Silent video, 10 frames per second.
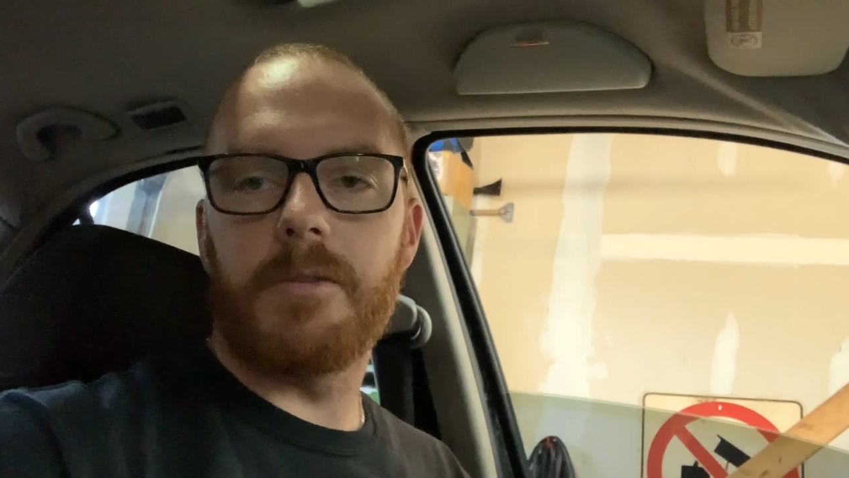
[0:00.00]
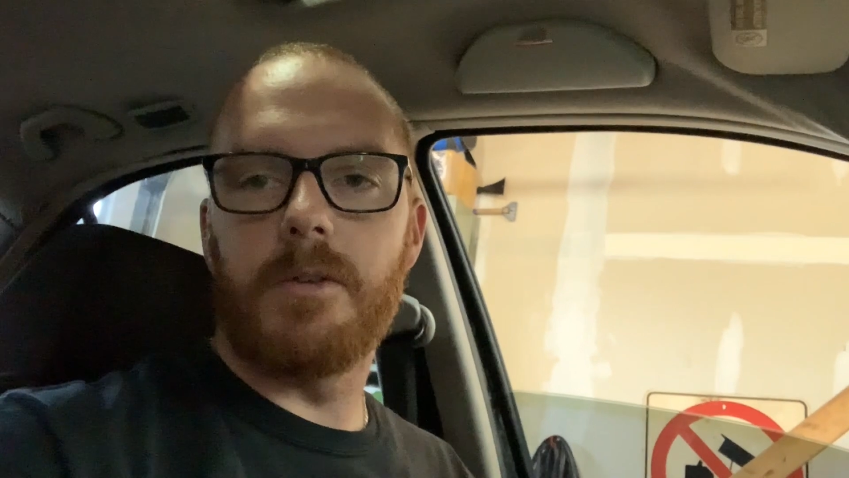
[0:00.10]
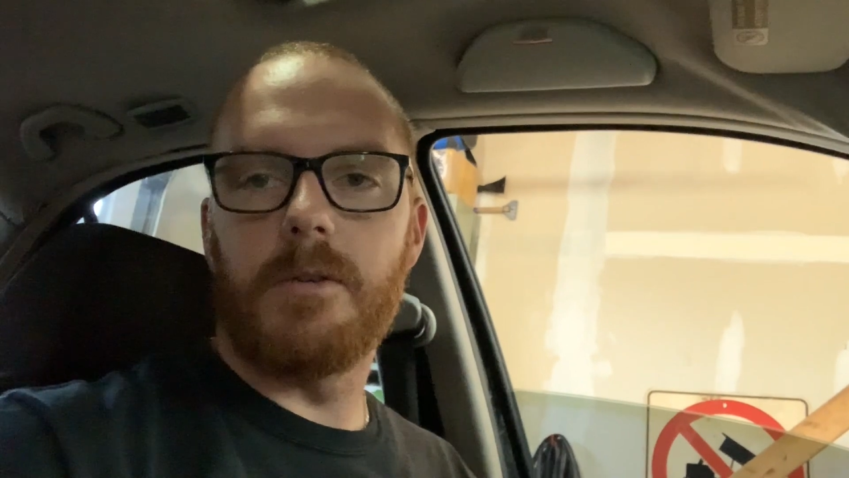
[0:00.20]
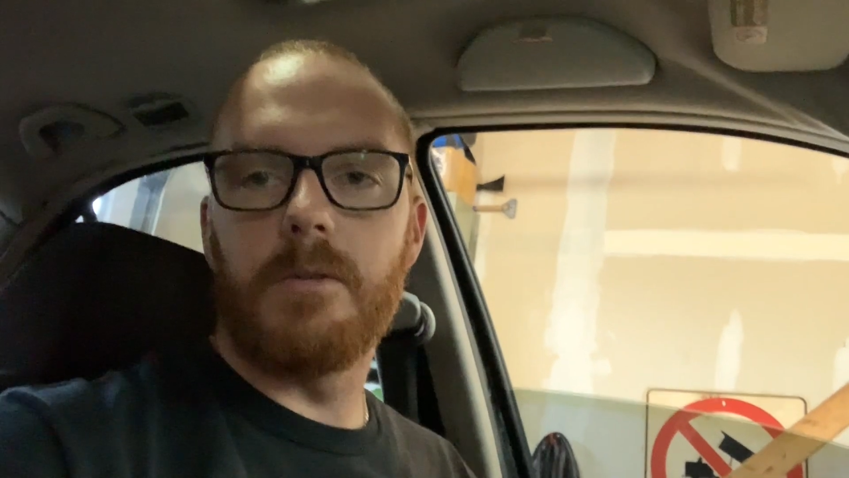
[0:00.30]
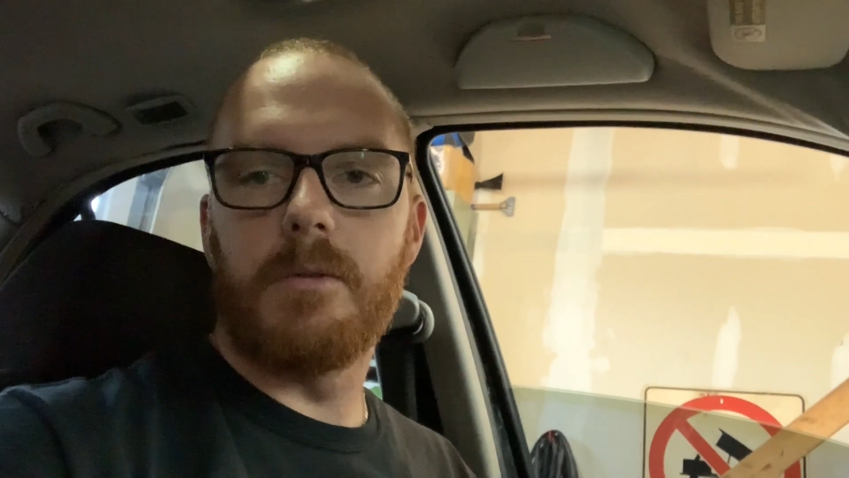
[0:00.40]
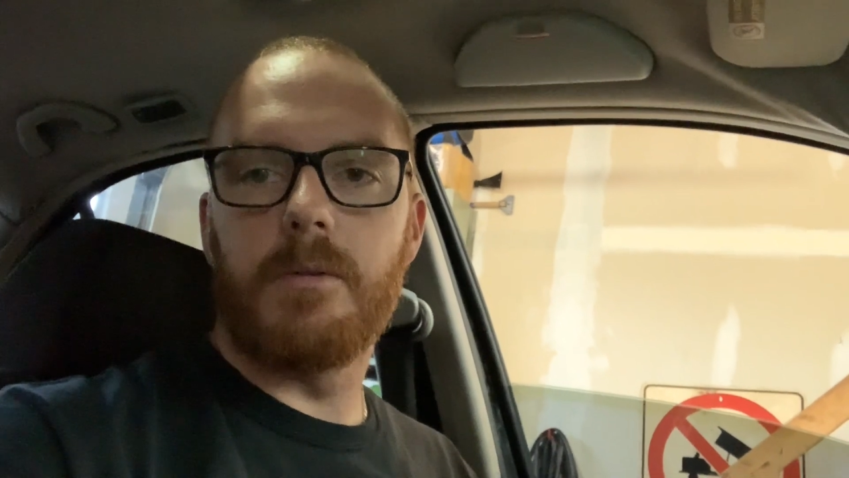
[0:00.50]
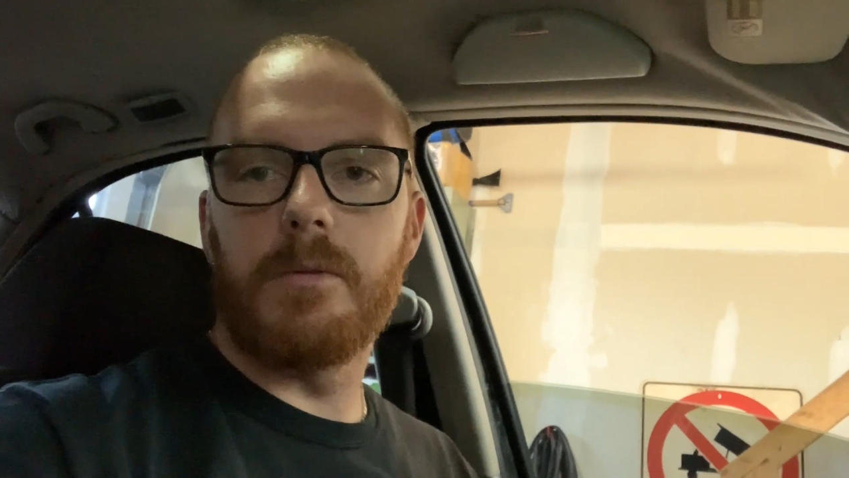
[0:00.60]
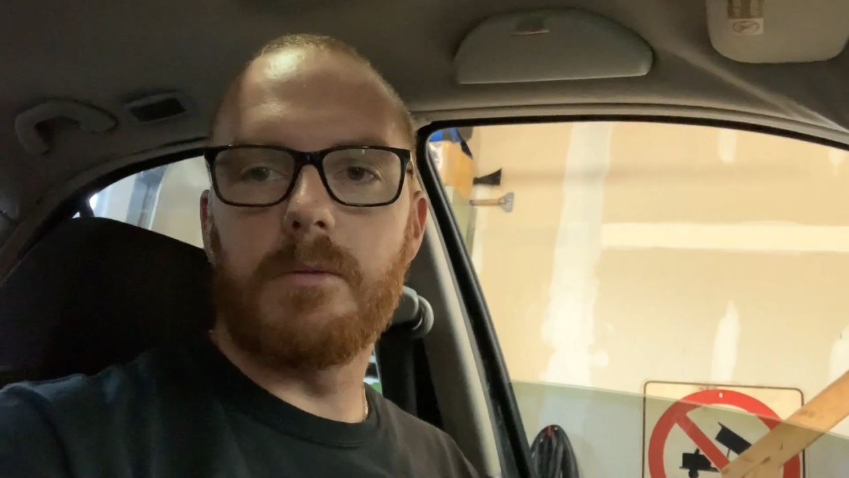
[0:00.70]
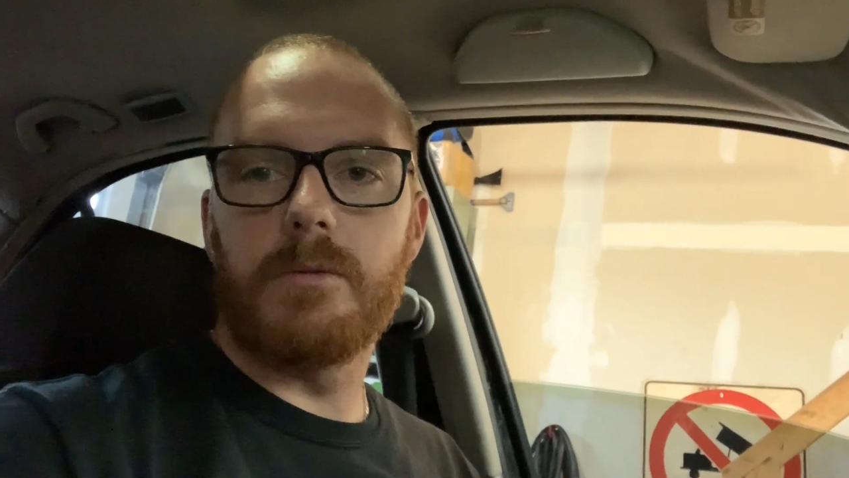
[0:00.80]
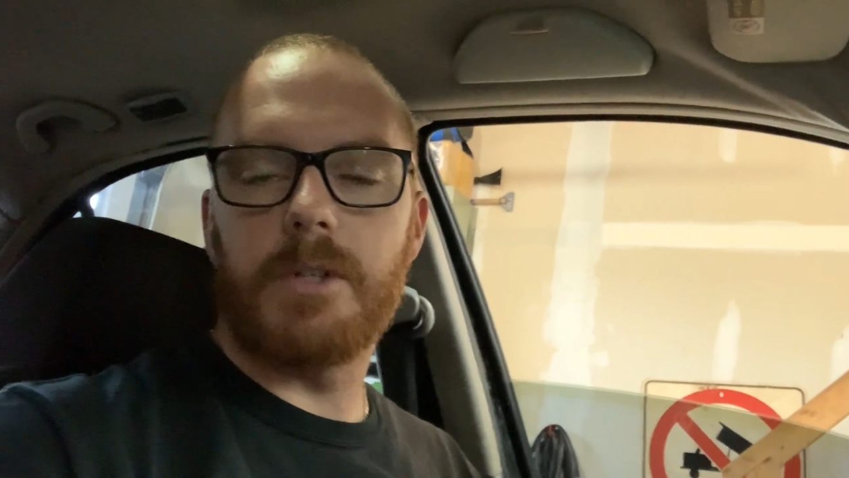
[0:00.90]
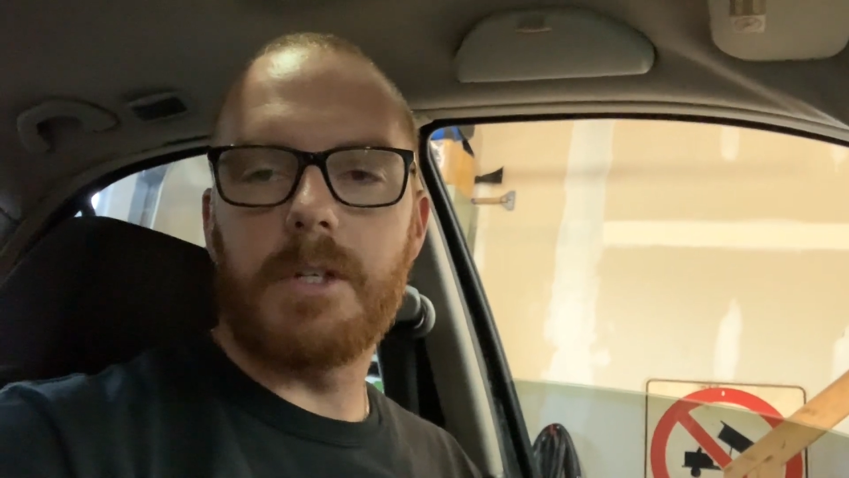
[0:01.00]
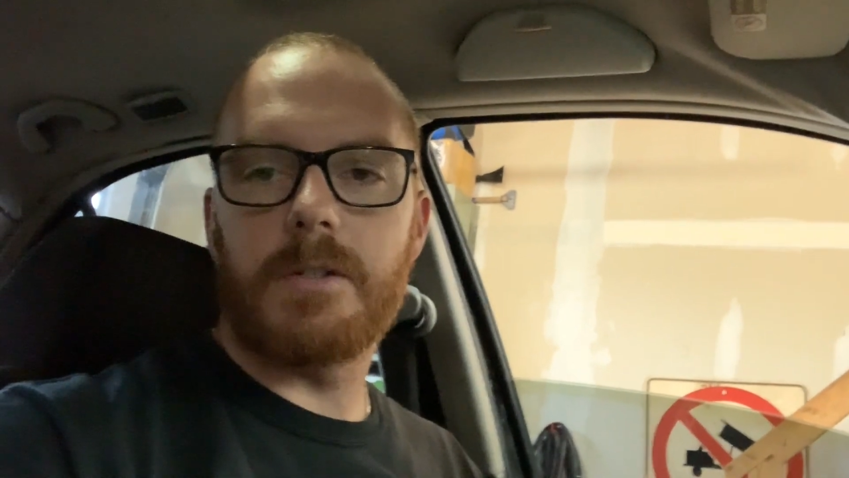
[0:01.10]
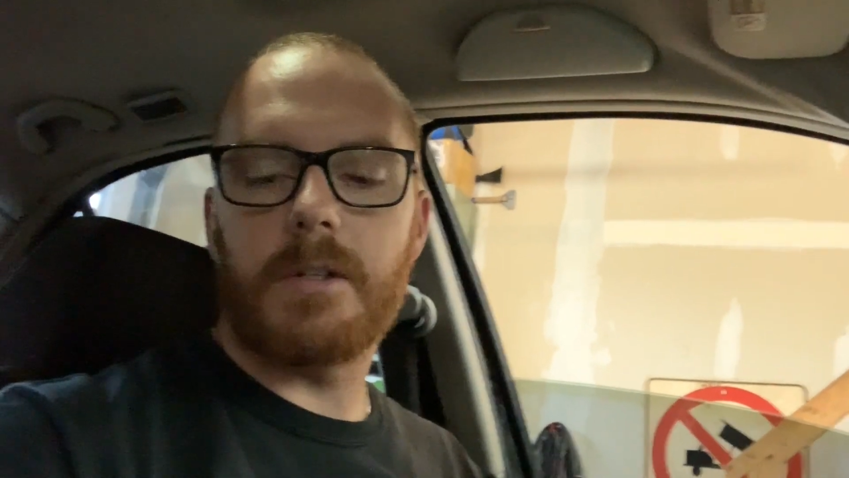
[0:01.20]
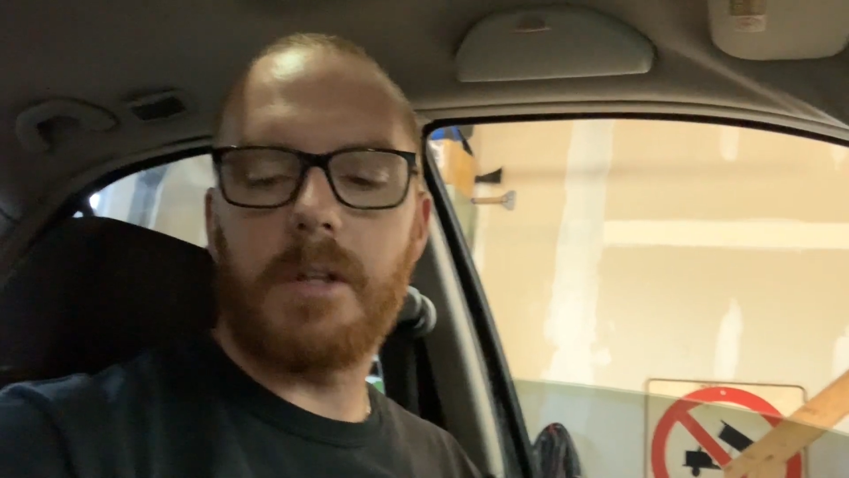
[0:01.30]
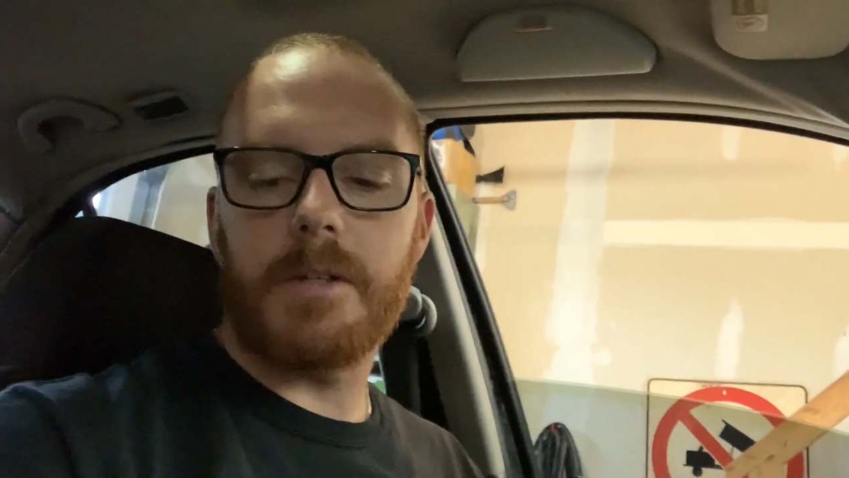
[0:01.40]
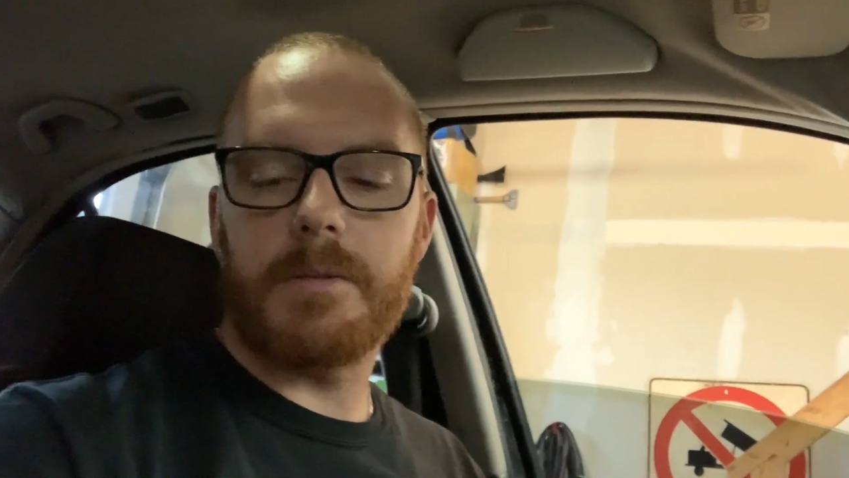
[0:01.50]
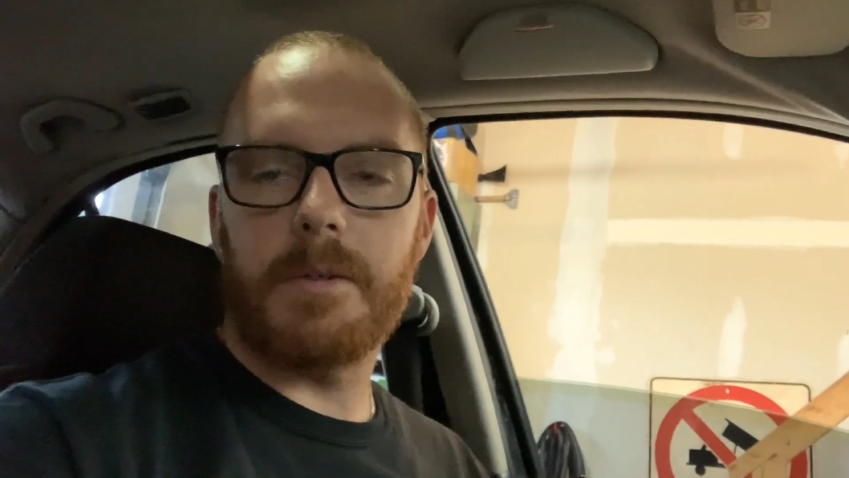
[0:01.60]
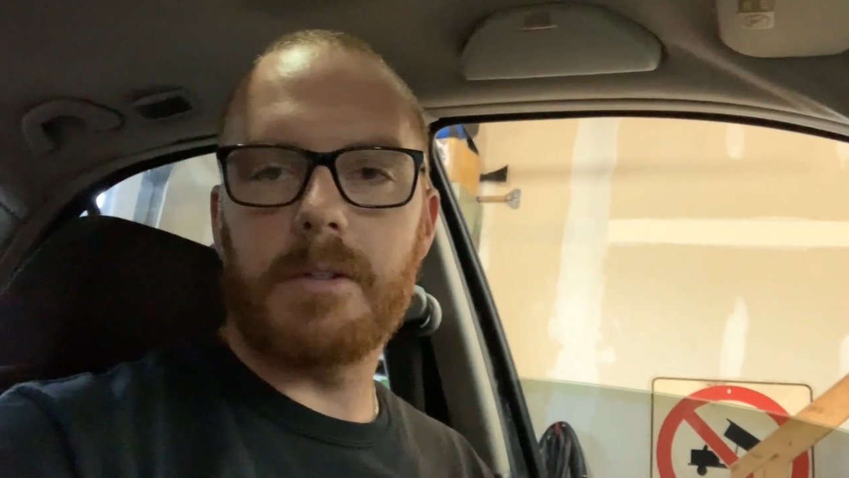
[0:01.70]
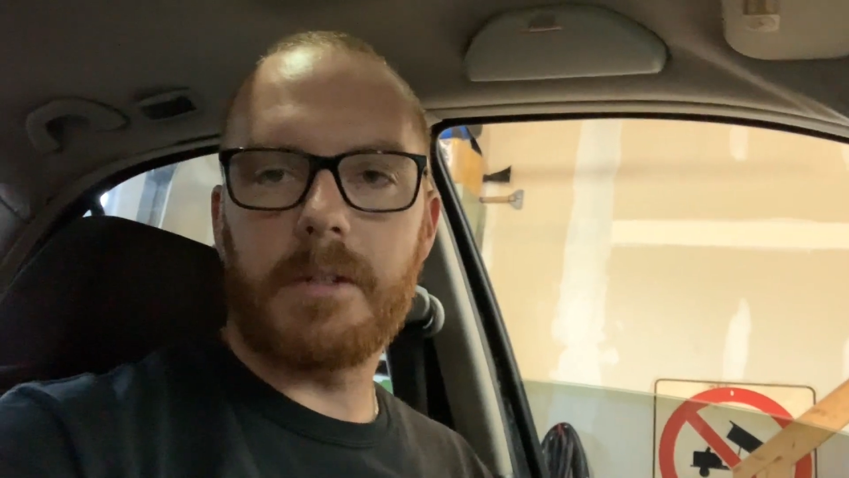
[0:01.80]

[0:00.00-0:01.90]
to change the clock spring.